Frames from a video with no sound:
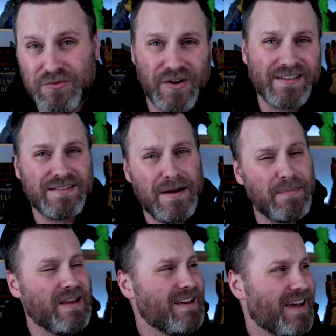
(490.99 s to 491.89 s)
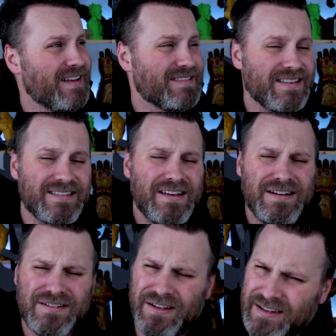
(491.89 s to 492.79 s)
dressed up as this
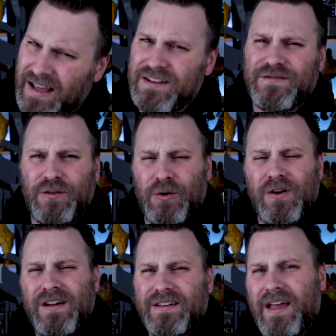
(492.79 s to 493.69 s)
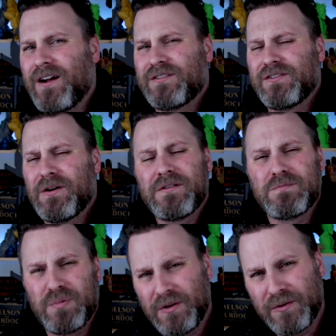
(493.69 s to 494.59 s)
delightful character known as
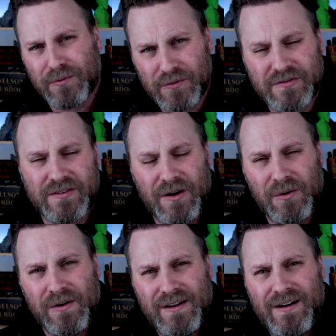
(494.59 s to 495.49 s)
Billy Russo